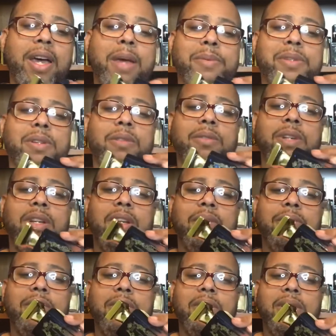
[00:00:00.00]
absolutely
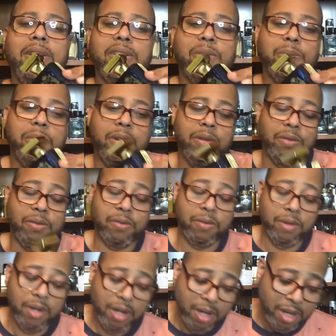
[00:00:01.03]
love it. It smells
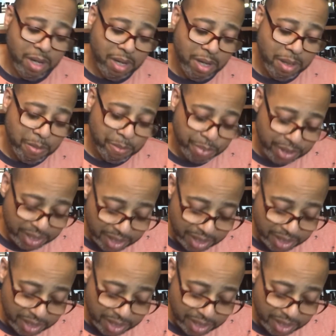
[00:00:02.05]
pretty